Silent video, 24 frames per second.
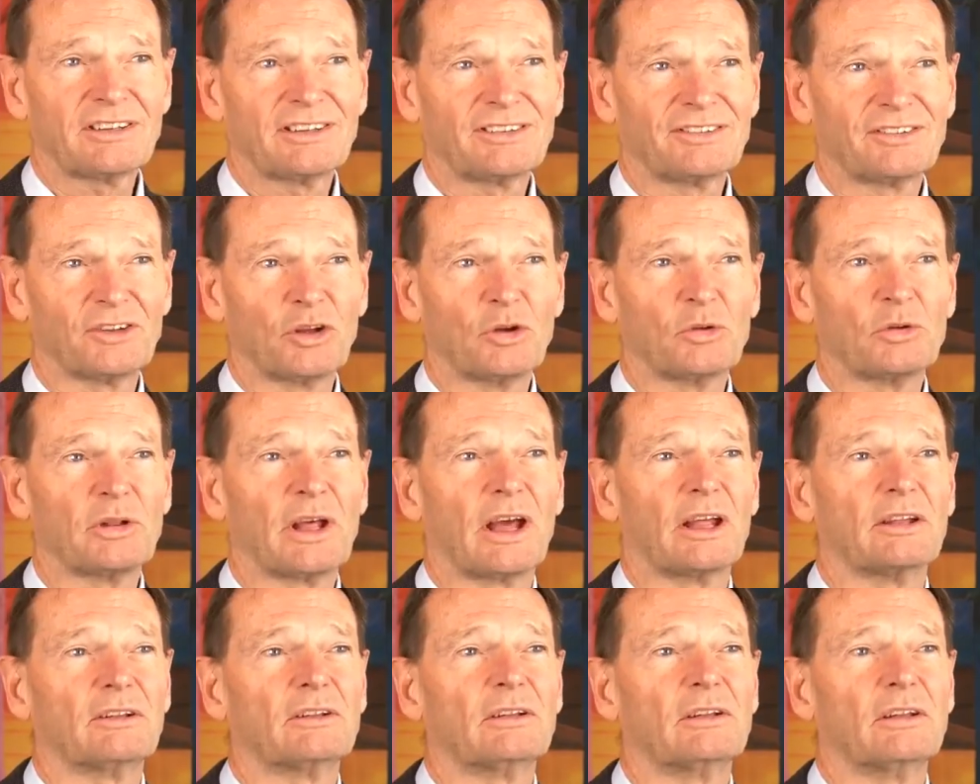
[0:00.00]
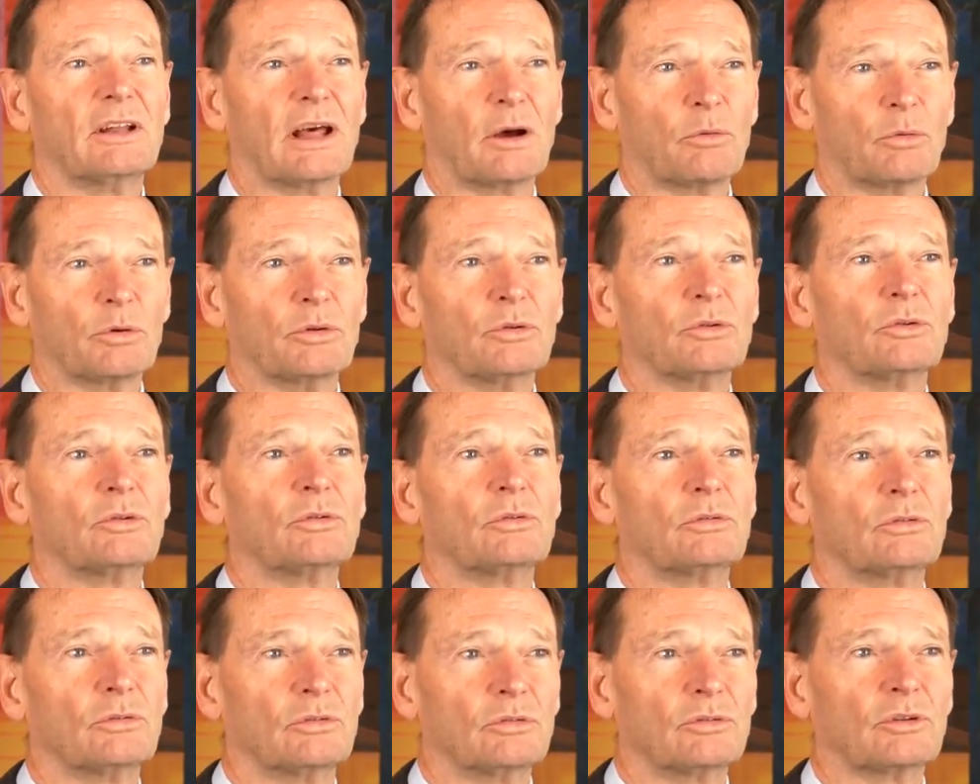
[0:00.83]
it, so that
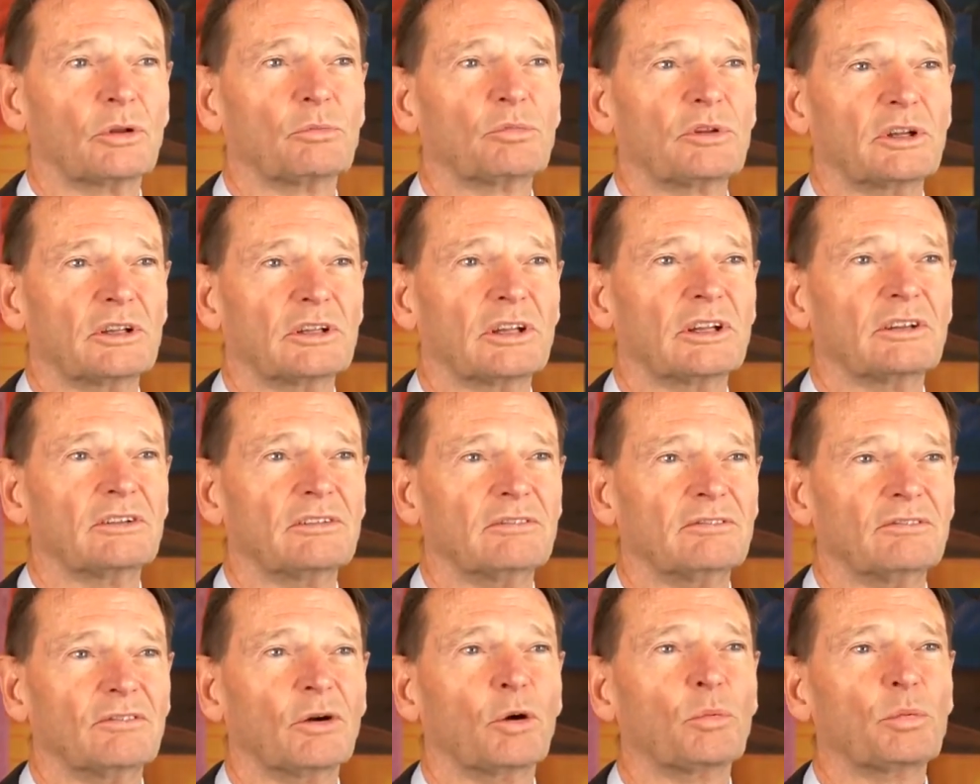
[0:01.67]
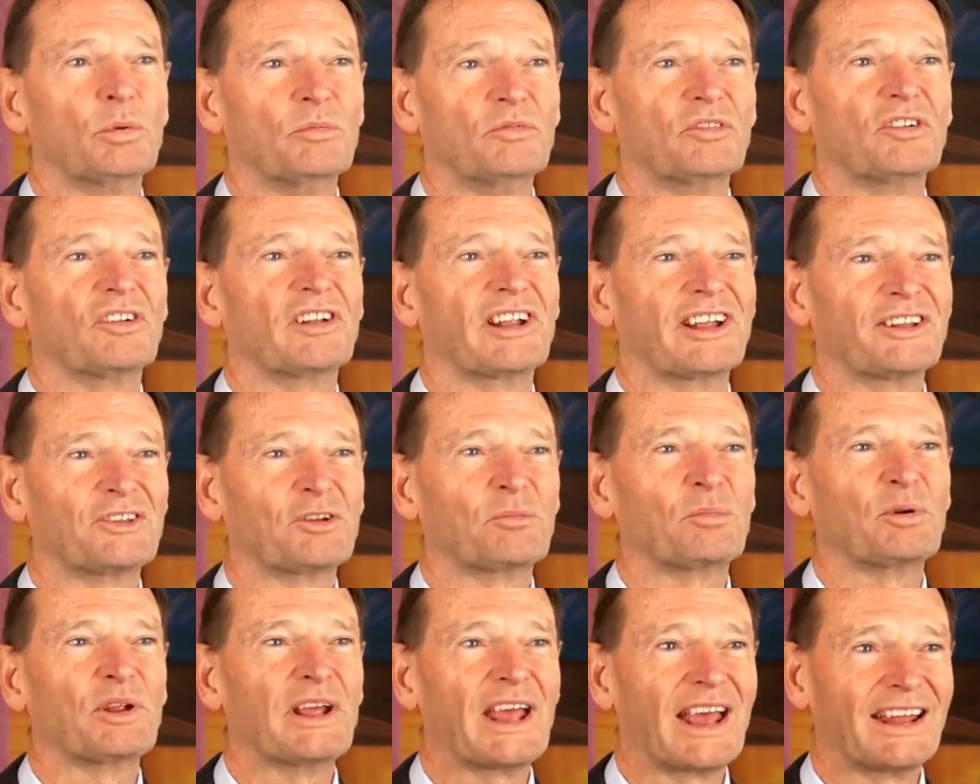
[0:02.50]
was something that Open
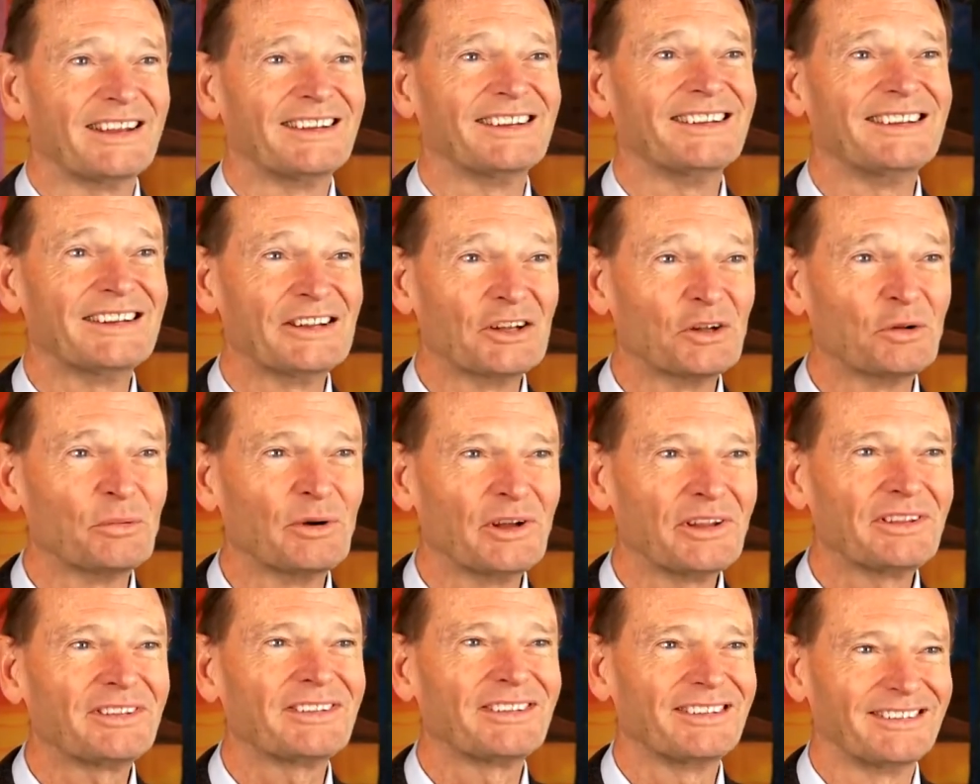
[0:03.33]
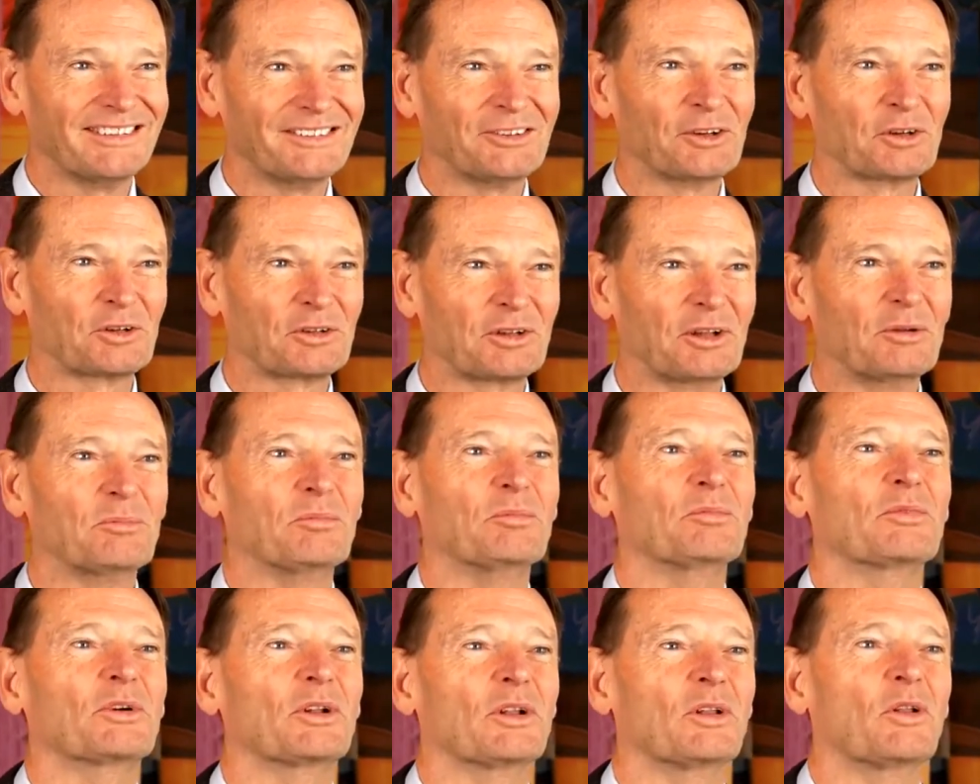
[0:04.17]
Philanthropy had to deal with. It took
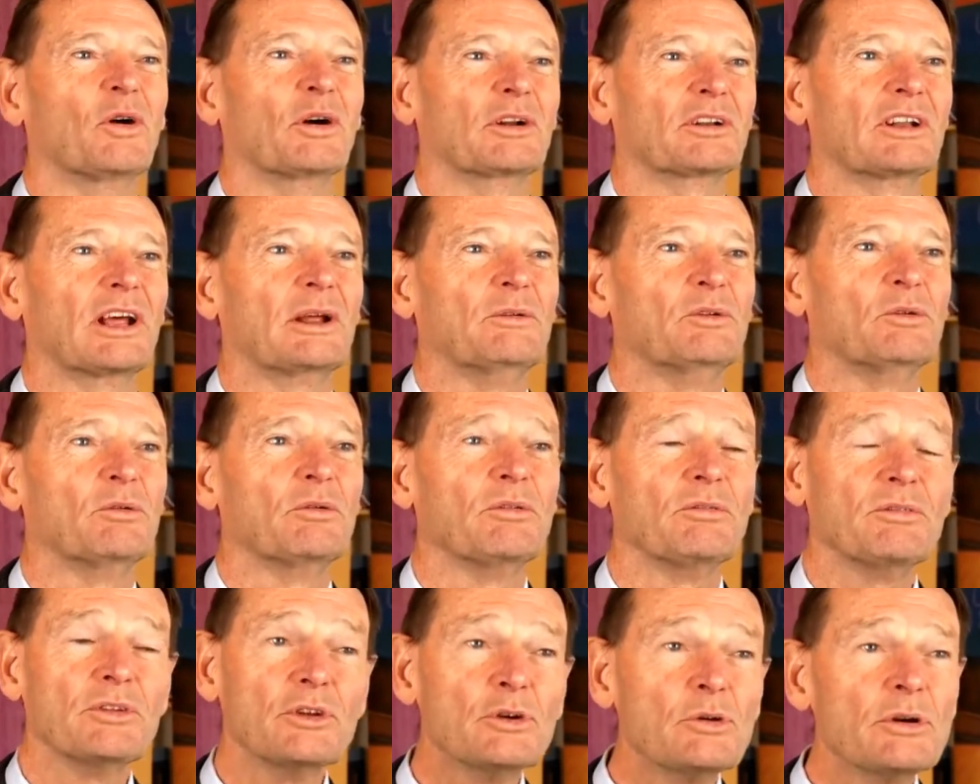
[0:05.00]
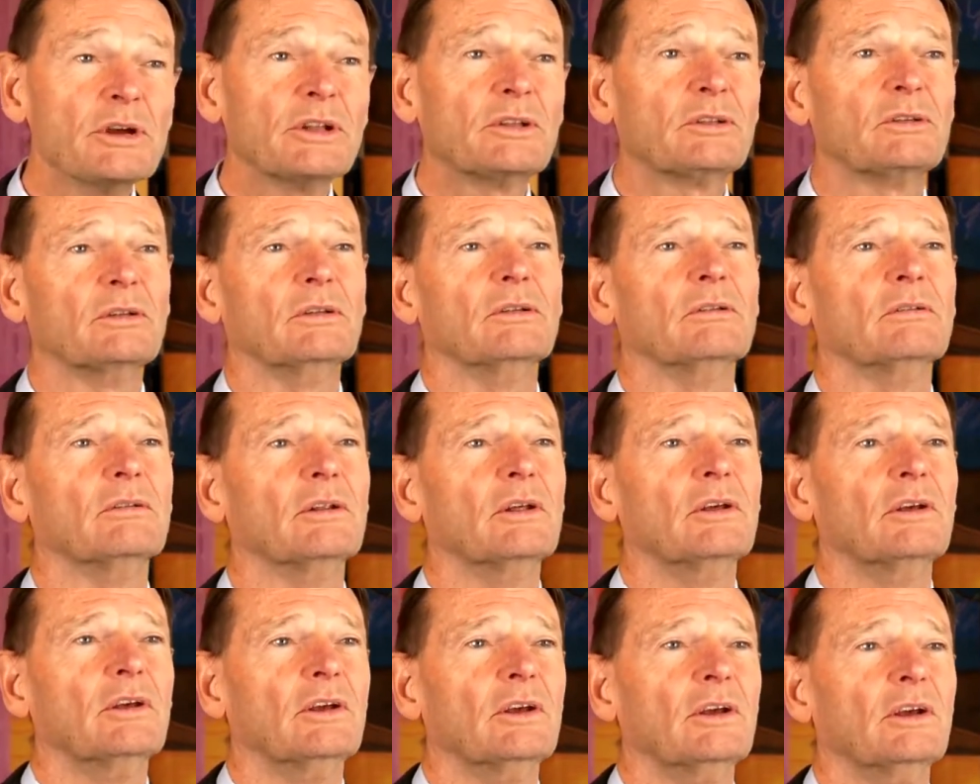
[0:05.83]
them a long time to review it and
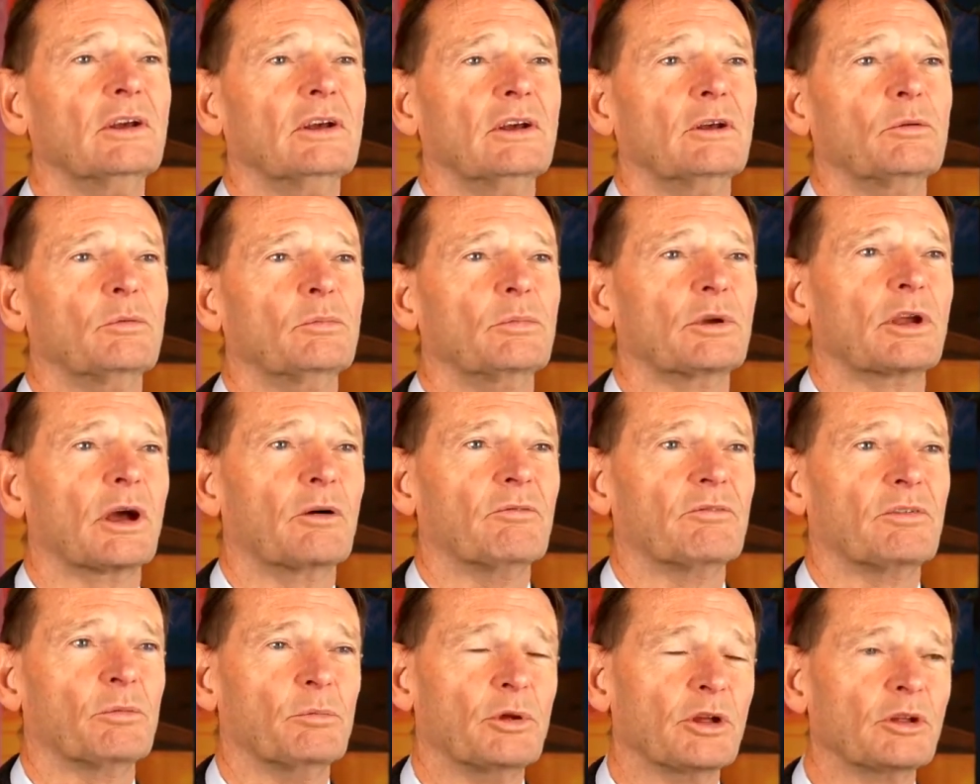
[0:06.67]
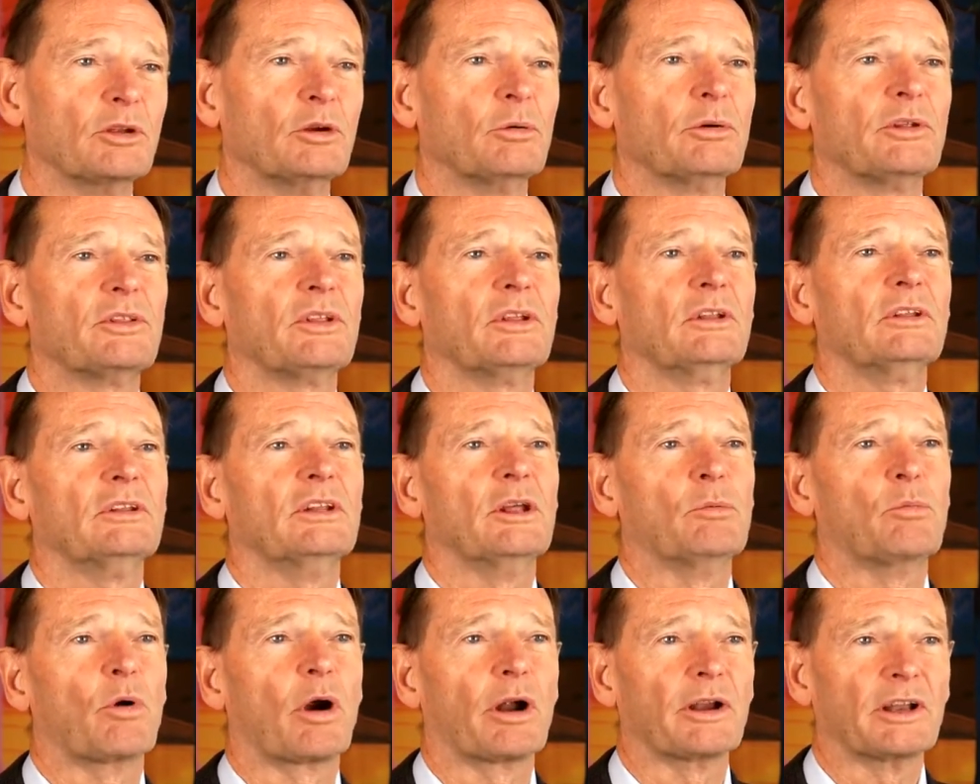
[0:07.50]
become familiar with it,
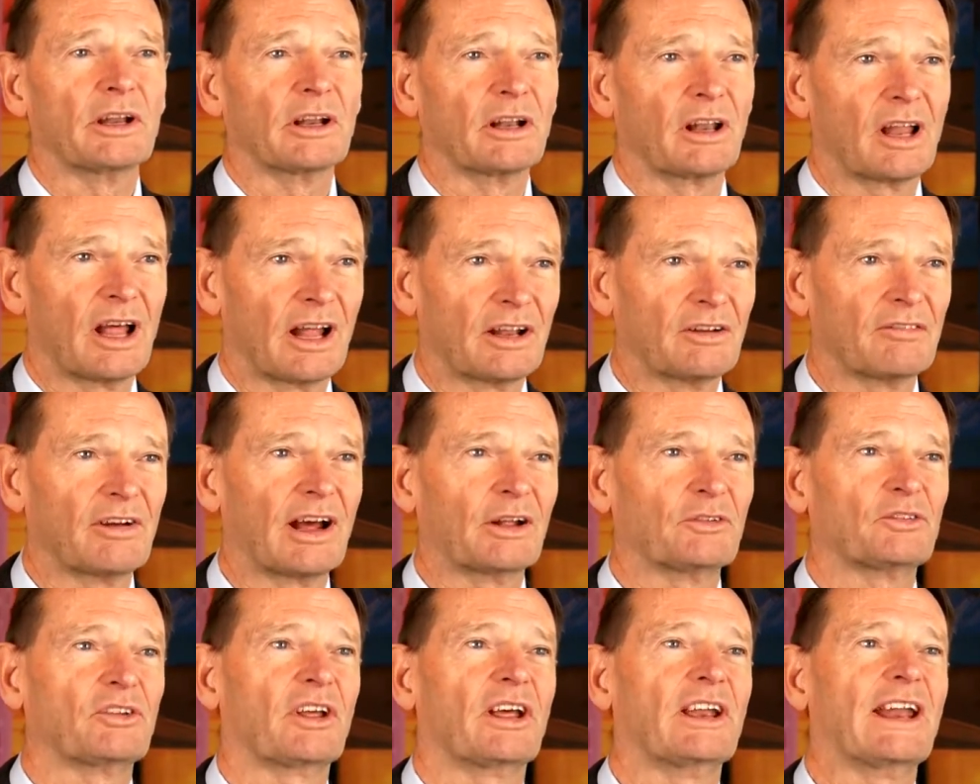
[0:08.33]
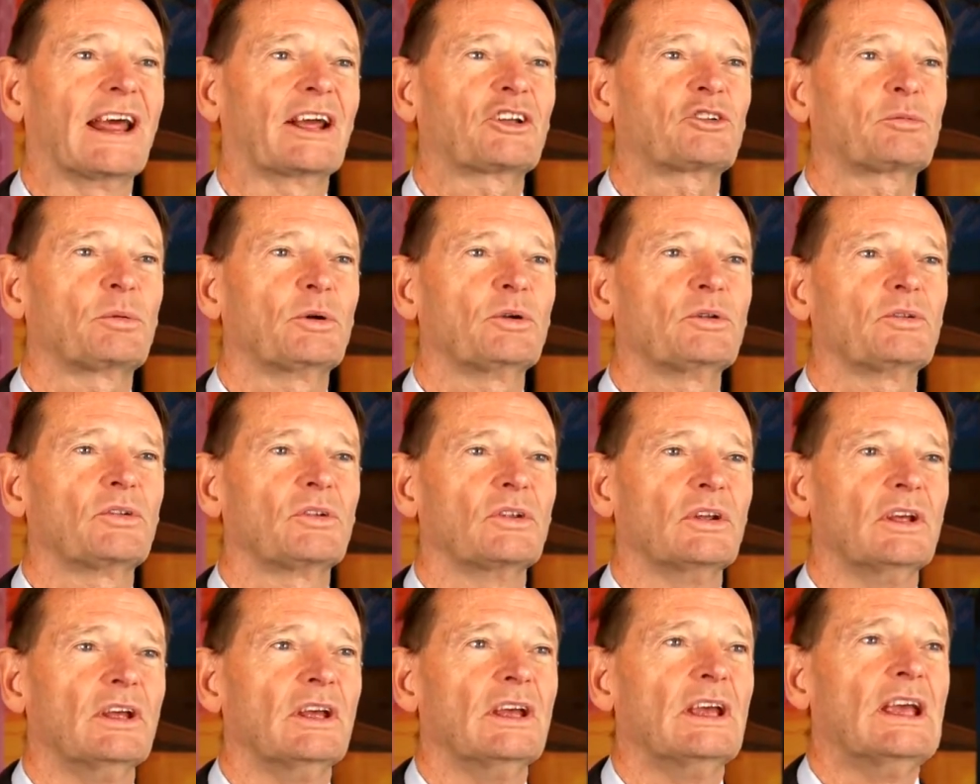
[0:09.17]
and they brought in a lot of outside
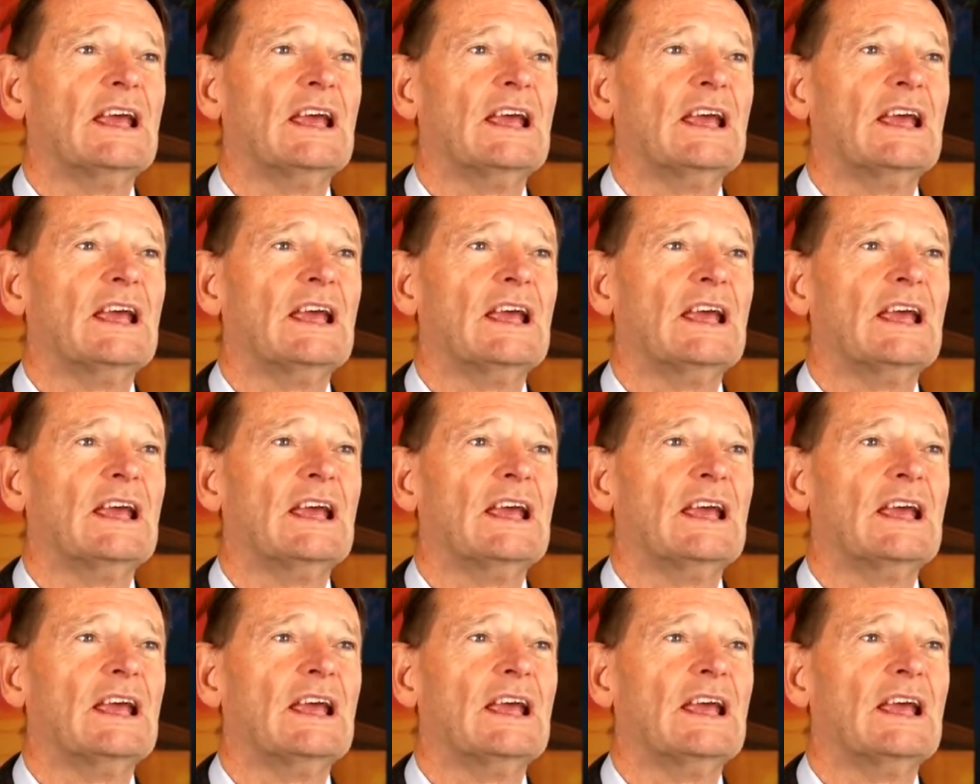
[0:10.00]
experts.